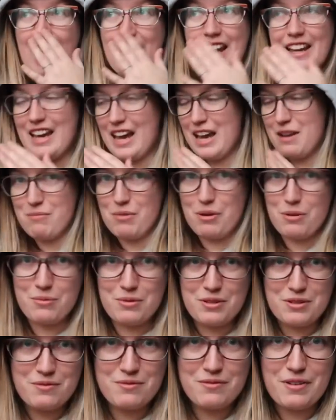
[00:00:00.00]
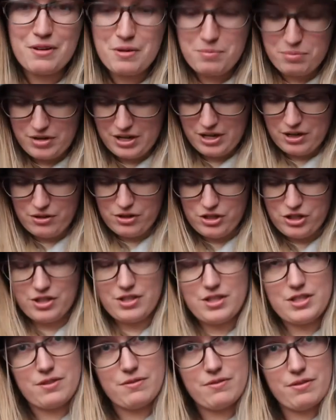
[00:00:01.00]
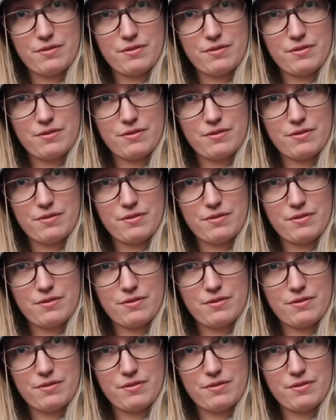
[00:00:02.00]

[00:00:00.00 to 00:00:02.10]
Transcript: and came up with some very pretty cushions for